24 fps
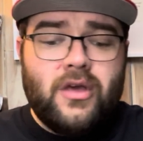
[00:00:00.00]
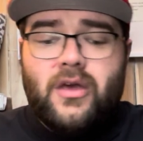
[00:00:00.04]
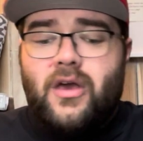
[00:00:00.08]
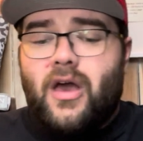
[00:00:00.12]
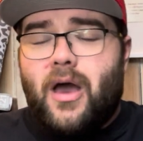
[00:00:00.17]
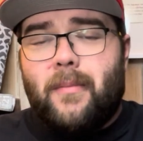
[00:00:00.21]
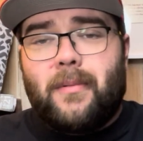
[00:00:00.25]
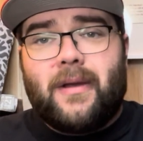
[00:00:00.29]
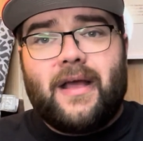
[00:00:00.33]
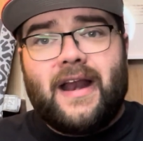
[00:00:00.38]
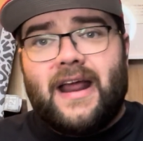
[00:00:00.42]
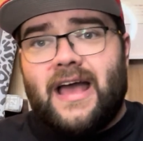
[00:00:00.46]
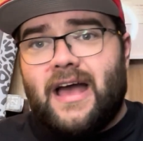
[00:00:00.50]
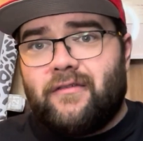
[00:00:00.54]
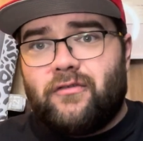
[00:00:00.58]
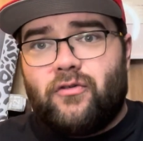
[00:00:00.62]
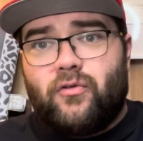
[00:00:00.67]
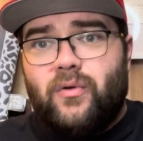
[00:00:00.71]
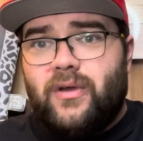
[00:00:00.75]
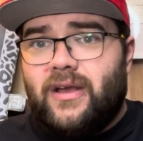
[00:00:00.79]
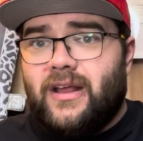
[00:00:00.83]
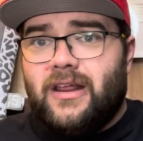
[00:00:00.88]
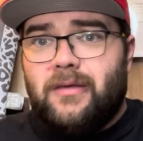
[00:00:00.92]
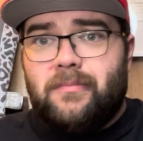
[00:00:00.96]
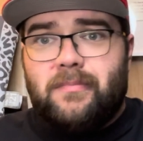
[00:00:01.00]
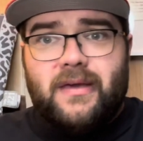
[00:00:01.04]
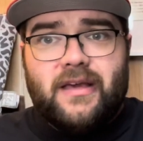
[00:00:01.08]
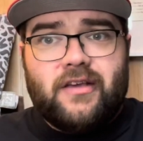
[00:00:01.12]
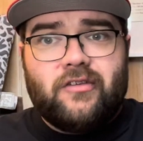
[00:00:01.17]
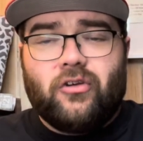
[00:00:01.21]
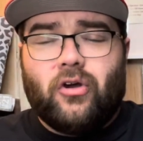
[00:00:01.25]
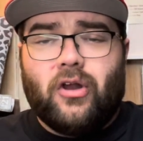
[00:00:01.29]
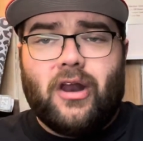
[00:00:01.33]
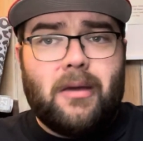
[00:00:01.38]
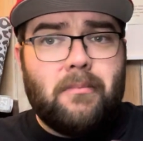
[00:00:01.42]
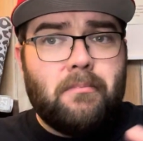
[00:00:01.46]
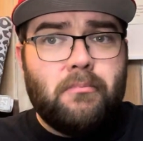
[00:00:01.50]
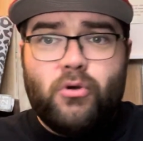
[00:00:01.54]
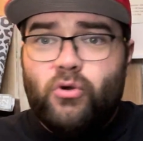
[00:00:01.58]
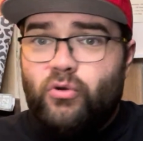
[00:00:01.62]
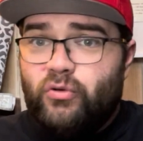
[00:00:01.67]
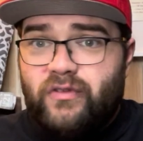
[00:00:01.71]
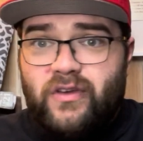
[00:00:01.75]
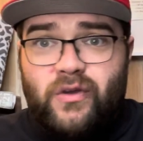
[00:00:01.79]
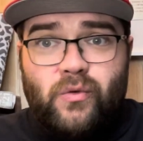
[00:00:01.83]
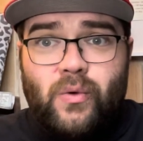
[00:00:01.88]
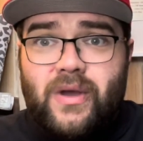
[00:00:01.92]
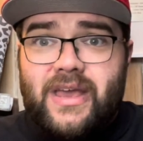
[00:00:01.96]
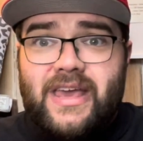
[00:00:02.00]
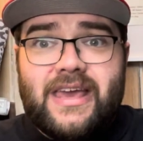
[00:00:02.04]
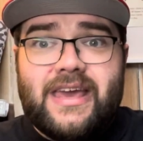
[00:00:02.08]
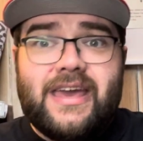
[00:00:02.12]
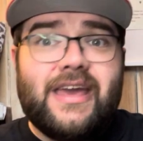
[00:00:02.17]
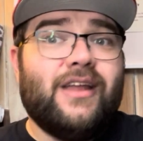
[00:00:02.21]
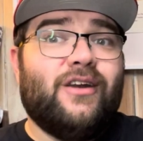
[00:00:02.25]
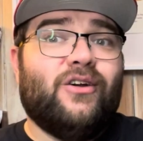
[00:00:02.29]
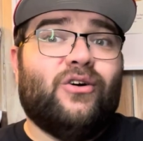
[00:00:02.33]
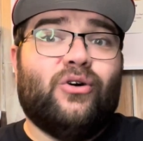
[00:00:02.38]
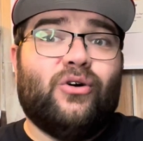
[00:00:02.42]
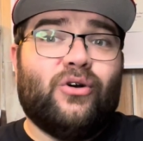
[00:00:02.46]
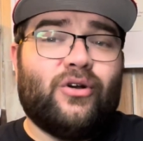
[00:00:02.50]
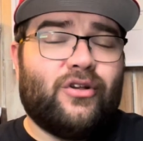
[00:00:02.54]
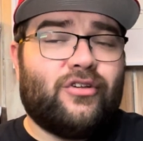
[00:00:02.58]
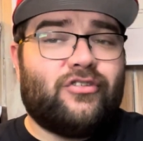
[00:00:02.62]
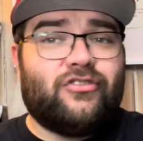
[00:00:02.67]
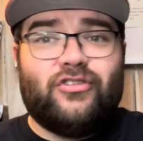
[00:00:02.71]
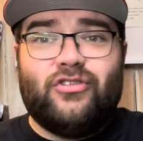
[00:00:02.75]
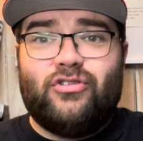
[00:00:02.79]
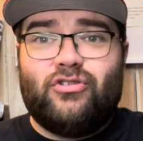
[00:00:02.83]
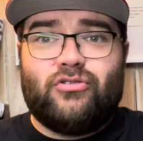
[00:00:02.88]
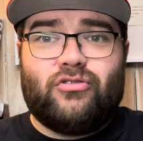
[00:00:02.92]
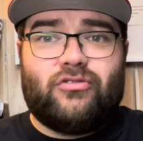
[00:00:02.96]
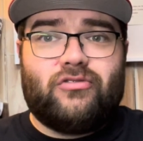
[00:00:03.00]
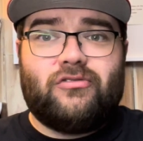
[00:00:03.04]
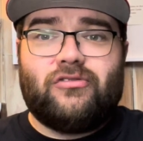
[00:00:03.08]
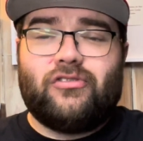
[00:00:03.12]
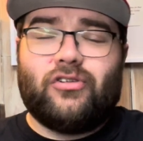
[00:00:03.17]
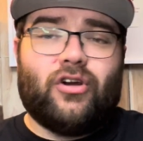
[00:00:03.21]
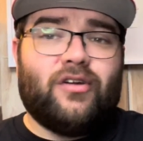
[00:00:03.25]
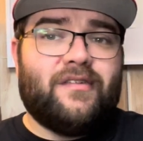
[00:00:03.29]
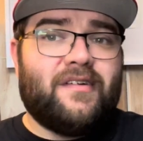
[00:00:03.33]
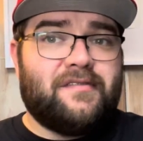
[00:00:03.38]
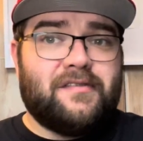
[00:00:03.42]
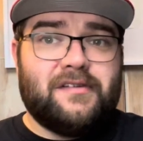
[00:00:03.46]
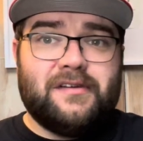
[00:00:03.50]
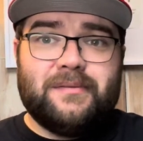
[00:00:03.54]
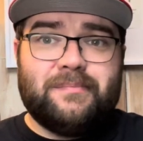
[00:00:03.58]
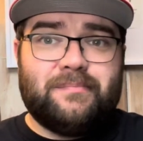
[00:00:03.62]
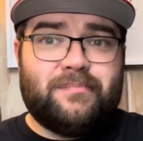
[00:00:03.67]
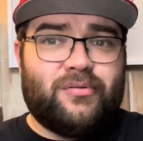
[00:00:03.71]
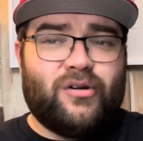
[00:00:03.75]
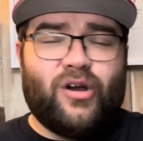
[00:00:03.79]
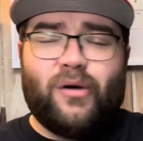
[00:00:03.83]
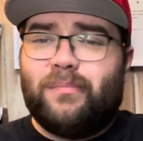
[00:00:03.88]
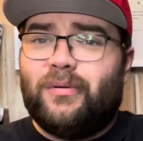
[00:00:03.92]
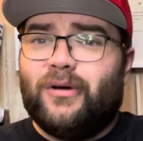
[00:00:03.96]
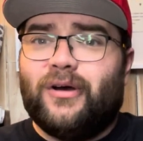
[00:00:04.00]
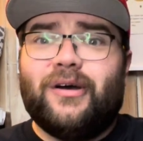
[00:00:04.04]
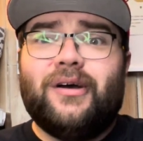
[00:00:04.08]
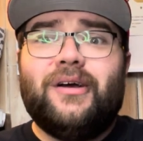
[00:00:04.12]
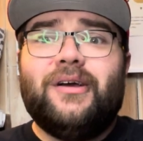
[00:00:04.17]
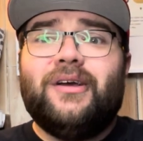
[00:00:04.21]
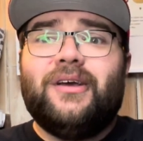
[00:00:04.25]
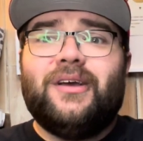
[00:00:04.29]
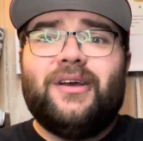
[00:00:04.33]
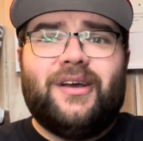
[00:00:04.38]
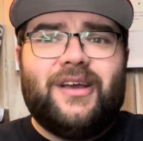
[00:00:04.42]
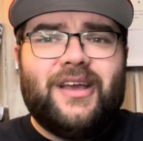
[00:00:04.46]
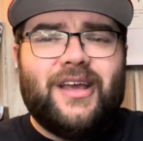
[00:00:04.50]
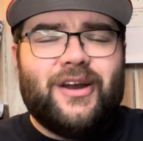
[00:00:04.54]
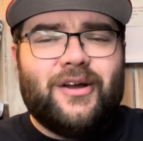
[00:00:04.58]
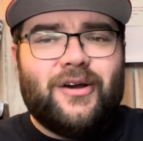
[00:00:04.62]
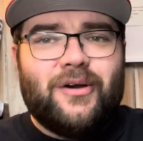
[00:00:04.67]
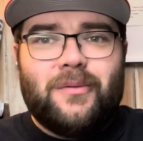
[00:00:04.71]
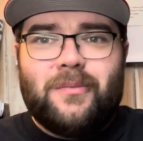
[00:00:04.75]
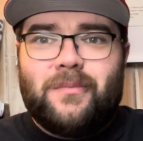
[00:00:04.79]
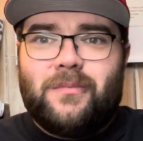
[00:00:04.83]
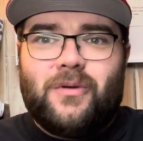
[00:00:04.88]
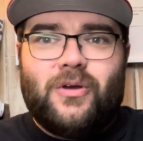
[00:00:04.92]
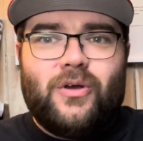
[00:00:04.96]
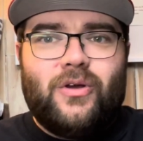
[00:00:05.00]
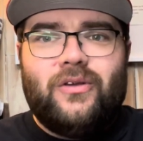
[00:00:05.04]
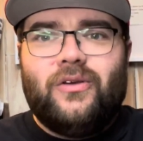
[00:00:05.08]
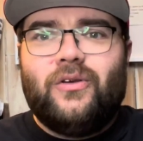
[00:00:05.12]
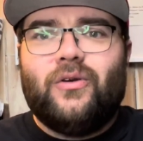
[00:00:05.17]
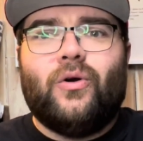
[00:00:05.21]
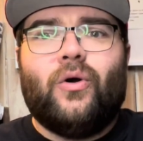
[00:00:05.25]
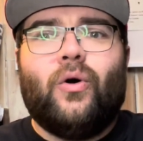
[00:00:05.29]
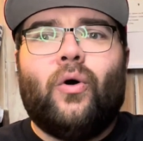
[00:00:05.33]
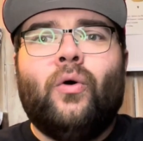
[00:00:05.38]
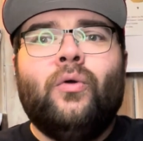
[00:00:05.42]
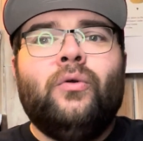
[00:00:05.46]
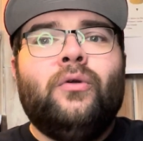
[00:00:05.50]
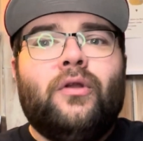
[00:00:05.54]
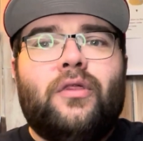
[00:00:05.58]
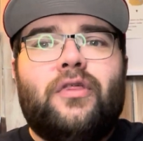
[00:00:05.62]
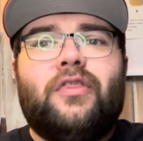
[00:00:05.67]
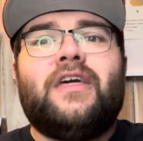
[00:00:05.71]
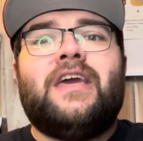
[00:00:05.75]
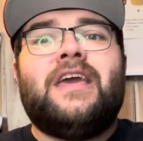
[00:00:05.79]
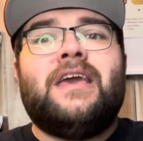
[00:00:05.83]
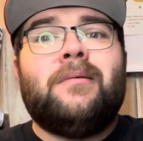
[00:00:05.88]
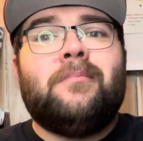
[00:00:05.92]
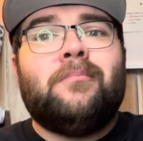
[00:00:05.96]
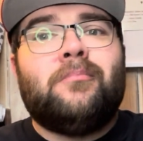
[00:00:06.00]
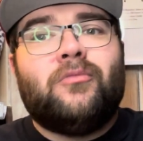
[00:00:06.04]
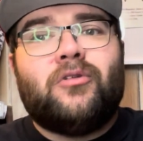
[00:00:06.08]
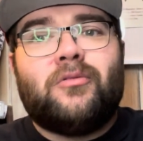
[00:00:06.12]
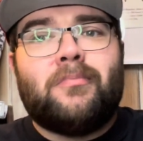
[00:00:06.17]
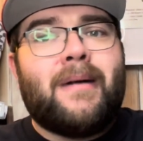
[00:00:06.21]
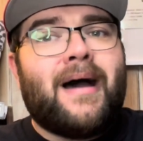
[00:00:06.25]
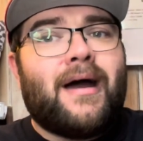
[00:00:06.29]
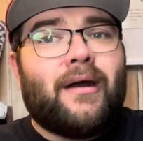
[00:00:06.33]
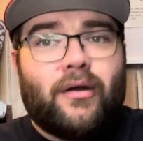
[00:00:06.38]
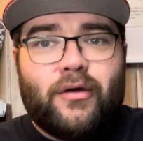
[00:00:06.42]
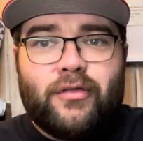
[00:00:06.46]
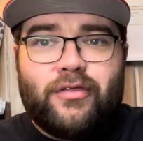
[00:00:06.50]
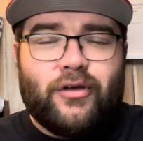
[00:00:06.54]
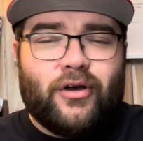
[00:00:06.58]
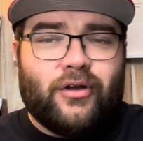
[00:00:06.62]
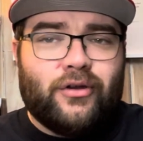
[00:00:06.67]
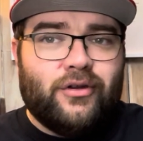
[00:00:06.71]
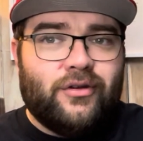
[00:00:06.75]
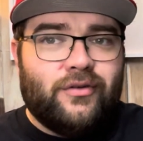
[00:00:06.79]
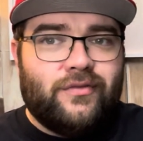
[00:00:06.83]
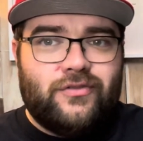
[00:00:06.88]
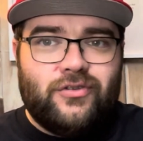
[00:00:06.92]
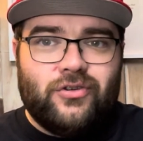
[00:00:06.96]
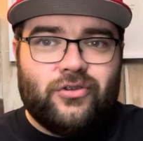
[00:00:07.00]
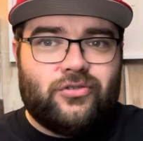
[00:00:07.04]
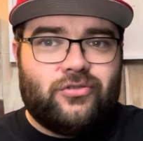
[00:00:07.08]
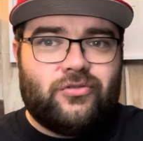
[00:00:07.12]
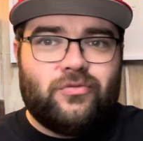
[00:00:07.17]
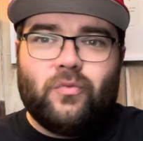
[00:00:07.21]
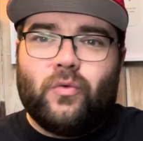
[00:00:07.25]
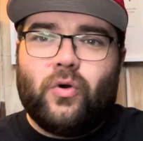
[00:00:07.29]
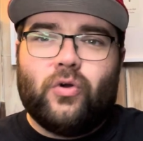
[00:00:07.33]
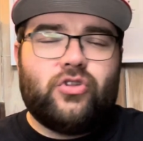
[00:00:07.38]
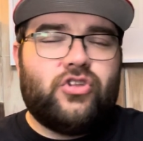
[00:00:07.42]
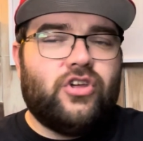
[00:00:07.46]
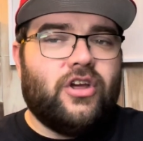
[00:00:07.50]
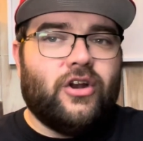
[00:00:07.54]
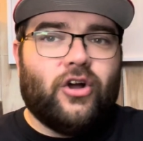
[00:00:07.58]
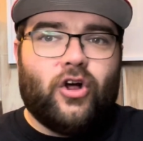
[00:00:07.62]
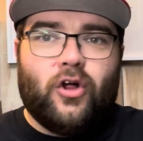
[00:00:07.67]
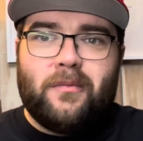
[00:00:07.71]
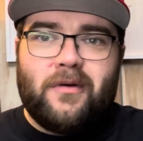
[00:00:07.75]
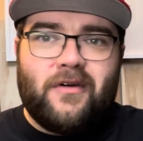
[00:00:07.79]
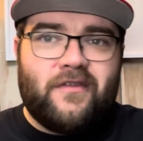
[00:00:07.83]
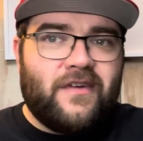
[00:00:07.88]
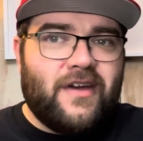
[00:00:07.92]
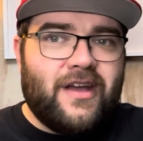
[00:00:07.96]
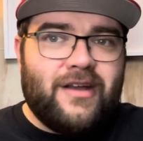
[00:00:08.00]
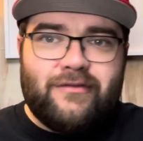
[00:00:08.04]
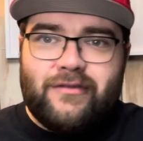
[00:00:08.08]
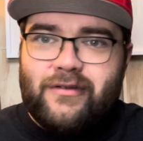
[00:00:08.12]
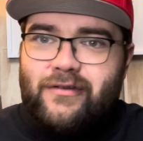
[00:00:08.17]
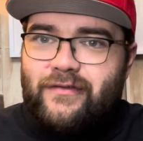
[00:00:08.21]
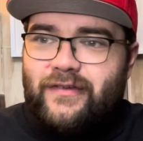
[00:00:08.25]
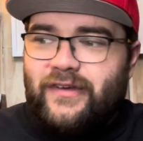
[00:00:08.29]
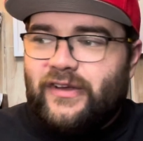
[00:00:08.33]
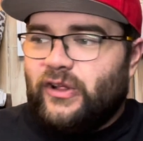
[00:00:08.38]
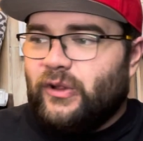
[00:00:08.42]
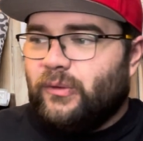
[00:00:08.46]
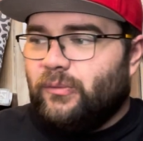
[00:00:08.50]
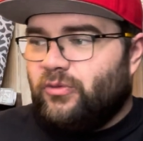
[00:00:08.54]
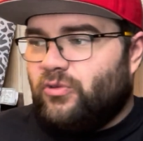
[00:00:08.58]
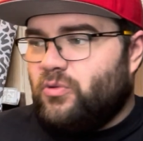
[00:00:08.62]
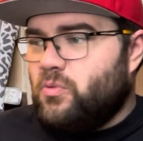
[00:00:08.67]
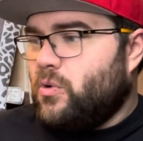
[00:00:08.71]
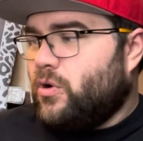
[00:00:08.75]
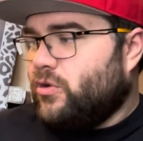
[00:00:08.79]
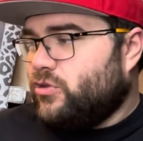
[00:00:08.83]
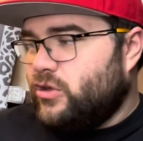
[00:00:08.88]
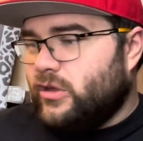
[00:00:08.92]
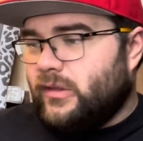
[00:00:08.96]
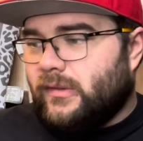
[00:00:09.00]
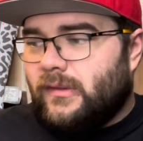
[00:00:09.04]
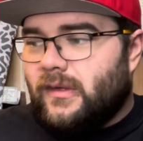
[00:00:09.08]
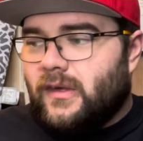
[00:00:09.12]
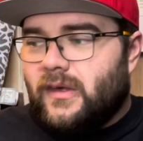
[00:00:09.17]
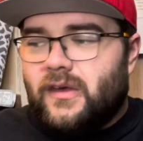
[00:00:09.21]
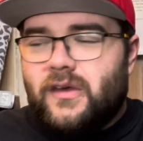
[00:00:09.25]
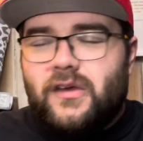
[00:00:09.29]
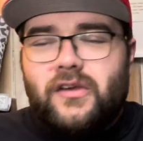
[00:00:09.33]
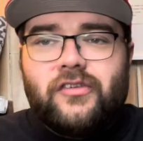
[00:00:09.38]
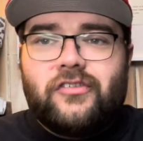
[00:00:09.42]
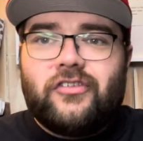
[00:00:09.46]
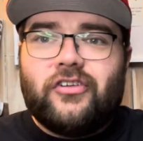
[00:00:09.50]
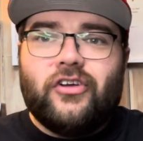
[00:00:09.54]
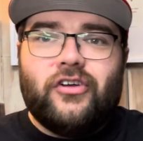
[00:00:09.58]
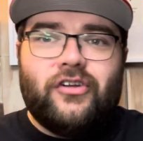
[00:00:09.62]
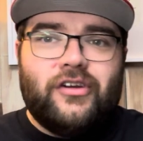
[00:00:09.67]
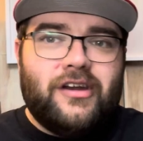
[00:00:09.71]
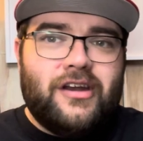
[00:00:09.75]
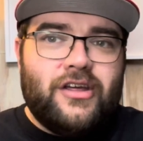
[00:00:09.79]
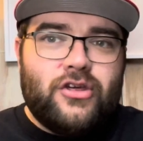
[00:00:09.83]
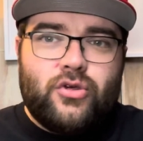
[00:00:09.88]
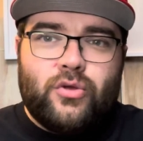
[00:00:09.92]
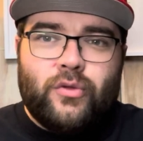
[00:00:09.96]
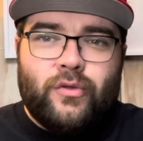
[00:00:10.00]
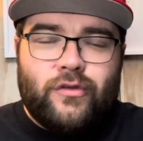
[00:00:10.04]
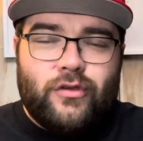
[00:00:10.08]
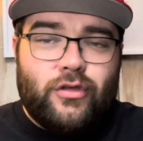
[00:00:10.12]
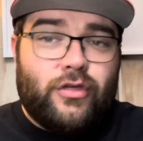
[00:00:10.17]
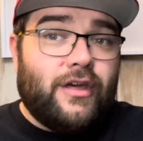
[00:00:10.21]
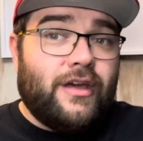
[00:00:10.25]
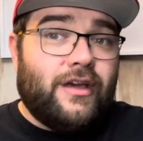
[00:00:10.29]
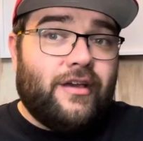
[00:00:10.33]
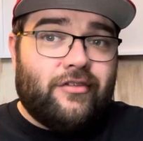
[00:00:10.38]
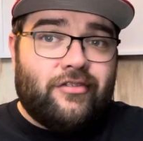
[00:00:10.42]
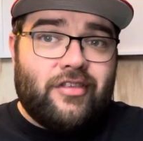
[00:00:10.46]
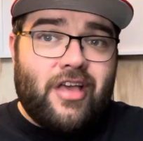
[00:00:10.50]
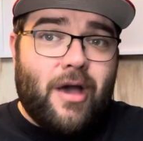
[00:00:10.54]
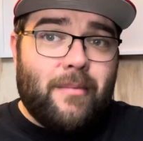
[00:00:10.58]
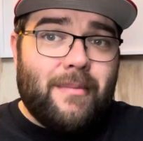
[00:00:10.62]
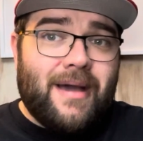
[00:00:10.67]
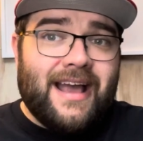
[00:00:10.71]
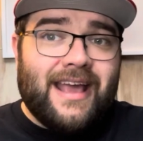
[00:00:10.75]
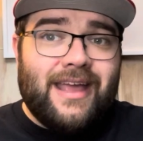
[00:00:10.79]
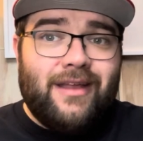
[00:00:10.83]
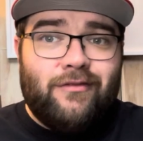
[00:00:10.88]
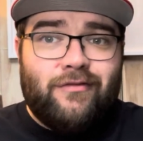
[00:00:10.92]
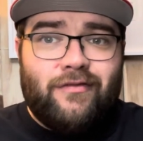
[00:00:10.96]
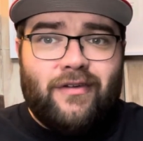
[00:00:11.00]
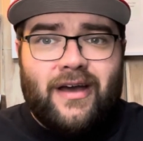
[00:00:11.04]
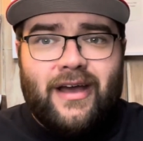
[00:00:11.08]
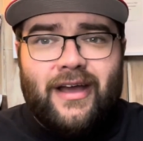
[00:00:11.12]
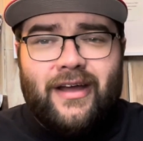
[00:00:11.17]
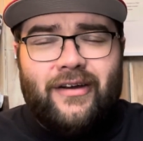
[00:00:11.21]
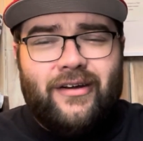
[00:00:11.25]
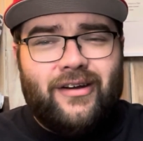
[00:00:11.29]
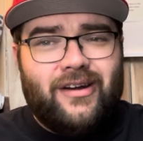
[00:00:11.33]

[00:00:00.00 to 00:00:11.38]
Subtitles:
I'm going to have a really big sort of like movie week in August and just sort of have a proper, you know, unthemed marathon of just watching all my favourite films and watching certain editions of things that I'm hanging fire.